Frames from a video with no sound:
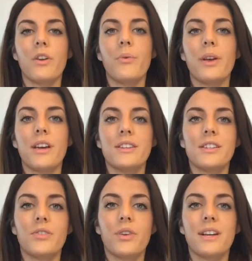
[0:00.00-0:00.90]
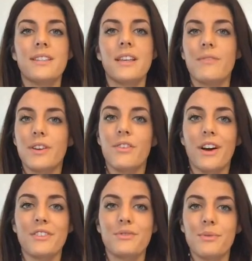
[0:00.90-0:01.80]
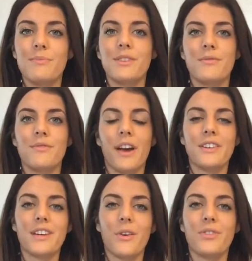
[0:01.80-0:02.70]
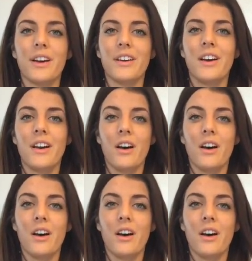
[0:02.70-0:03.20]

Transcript: going into grade 7 classrooms and finding out that